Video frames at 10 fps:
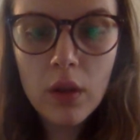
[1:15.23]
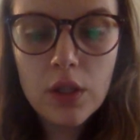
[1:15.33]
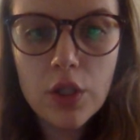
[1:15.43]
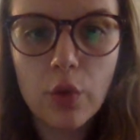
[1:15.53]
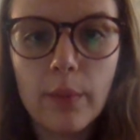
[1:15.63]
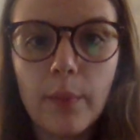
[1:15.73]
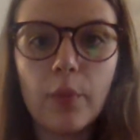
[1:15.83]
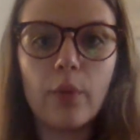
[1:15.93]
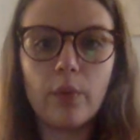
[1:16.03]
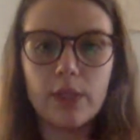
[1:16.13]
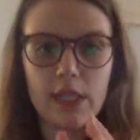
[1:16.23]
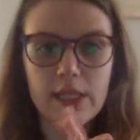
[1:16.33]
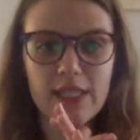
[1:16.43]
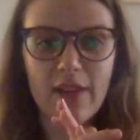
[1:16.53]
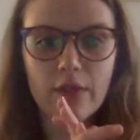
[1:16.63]
So remember, we would say
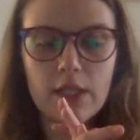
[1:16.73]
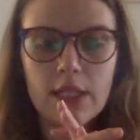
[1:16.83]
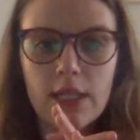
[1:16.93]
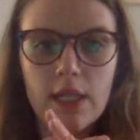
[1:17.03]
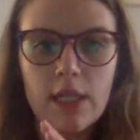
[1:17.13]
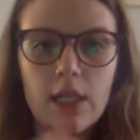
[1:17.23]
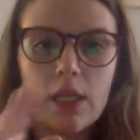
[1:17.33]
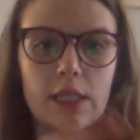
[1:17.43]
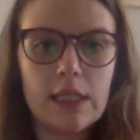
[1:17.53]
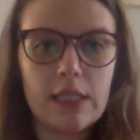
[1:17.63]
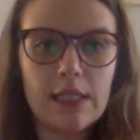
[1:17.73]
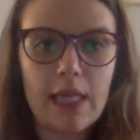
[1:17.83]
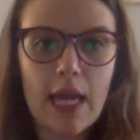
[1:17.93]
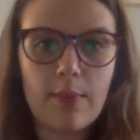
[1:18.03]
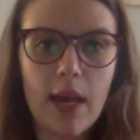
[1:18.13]
17 is the
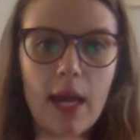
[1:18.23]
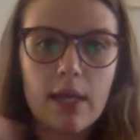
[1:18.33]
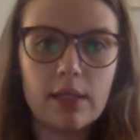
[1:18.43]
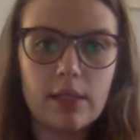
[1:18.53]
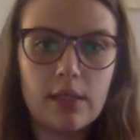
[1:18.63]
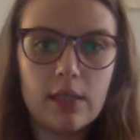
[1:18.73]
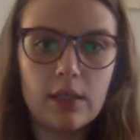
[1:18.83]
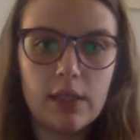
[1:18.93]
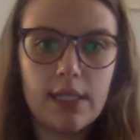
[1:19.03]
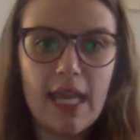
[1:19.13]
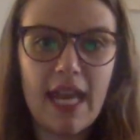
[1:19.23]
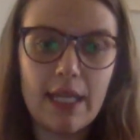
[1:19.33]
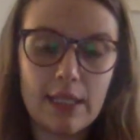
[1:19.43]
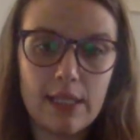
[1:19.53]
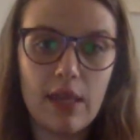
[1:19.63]
same as 10
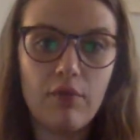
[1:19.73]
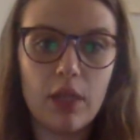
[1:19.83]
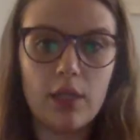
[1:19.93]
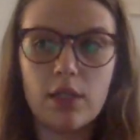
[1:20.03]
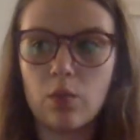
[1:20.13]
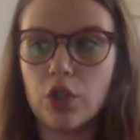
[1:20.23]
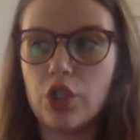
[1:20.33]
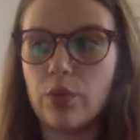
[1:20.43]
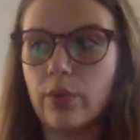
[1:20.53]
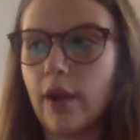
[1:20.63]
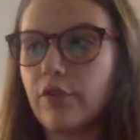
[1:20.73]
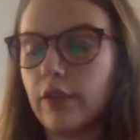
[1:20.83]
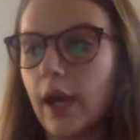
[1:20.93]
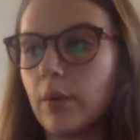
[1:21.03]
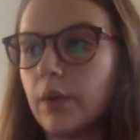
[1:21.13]
and 7 is what you would write for
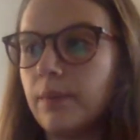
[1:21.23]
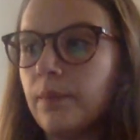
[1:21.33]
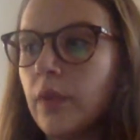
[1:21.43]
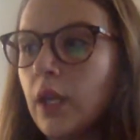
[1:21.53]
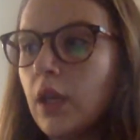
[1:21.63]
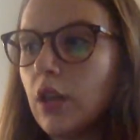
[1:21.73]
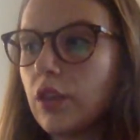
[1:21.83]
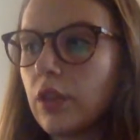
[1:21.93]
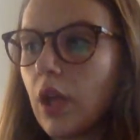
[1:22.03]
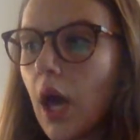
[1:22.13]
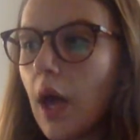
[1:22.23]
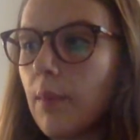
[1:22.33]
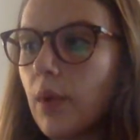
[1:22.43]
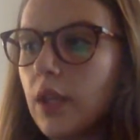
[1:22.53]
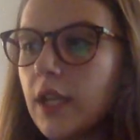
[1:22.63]
that one.
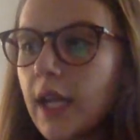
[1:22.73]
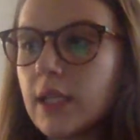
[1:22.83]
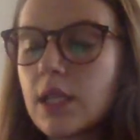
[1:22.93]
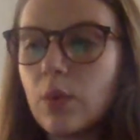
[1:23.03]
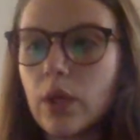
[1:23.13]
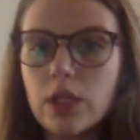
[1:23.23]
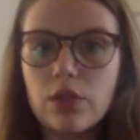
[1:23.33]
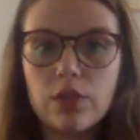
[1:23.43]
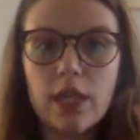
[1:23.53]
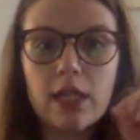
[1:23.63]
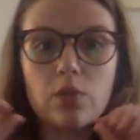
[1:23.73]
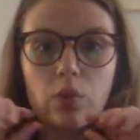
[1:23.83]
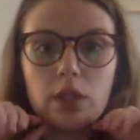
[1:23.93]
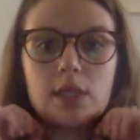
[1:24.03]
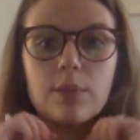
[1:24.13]
The next thing we're going to do today is
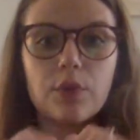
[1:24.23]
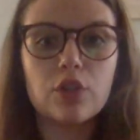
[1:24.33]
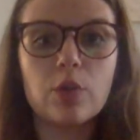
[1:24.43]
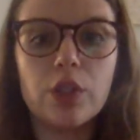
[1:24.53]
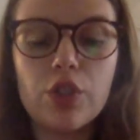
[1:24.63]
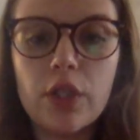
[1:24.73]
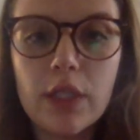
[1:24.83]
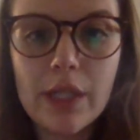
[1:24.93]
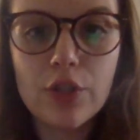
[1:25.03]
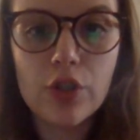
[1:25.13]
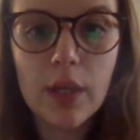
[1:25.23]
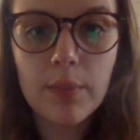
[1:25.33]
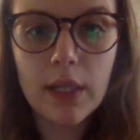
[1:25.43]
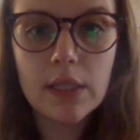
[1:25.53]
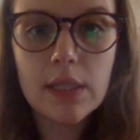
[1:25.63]
really similar to what you did yesterday,
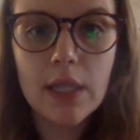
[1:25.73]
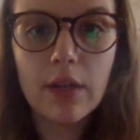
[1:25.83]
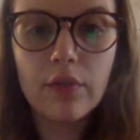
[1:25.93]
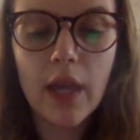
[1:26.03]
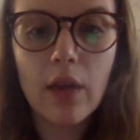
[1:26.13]
but instead of